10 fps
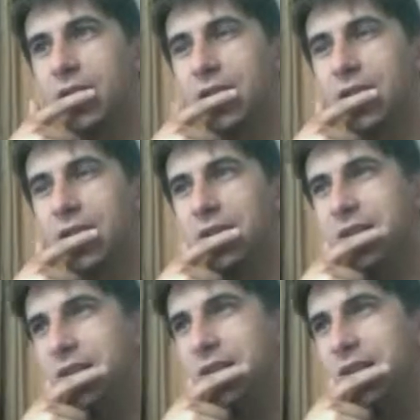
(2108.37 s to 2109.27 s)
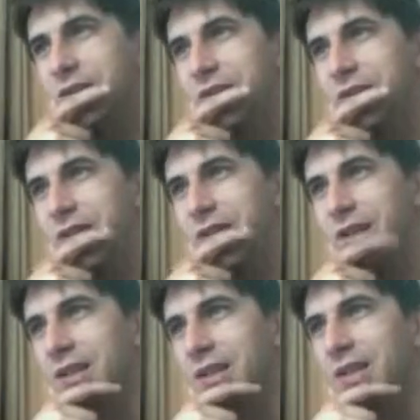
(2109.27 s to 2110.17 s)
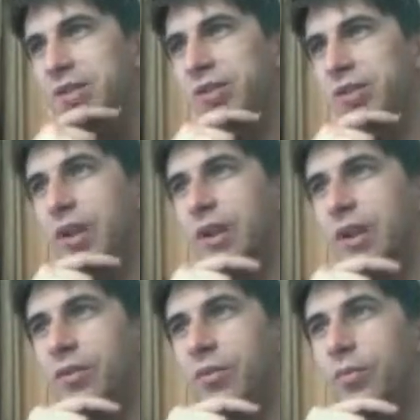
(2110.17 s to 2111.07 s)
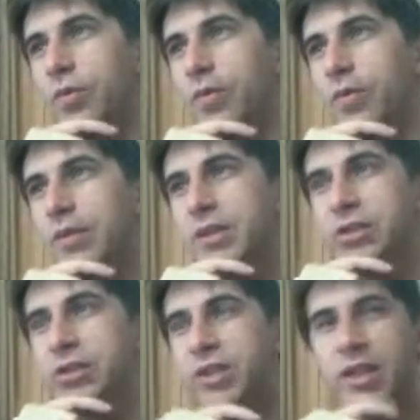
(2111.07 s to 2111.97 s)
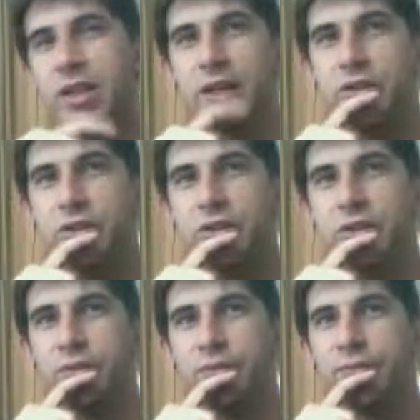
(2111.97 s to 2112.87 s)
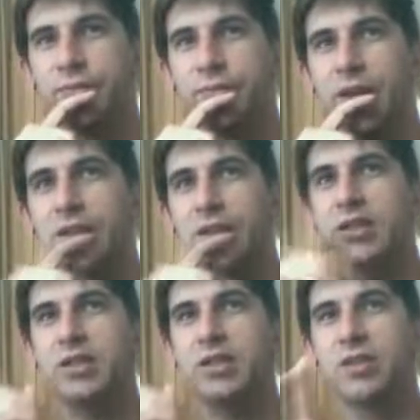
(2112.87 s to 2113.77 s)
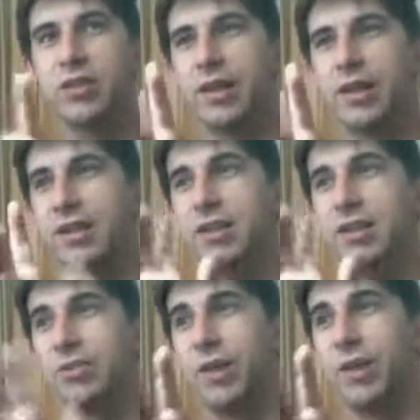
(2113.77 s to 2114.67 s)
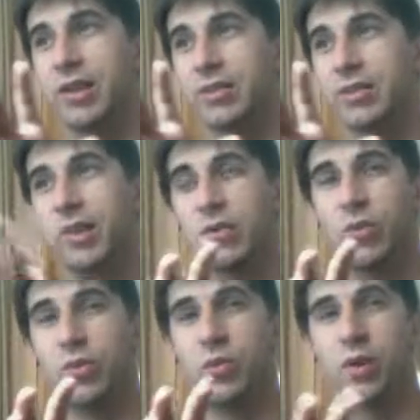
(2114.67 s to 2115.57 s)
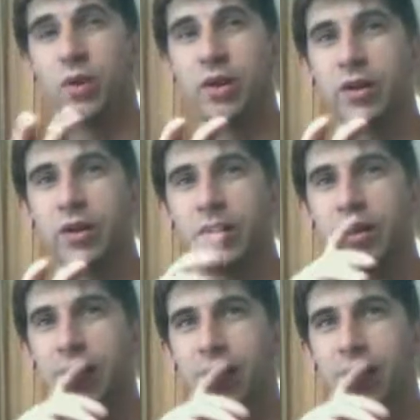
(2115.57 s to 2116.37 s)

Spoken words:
Interesting. So, okay, what I'm essentially saying I should do, and this is why this mess won't work currently.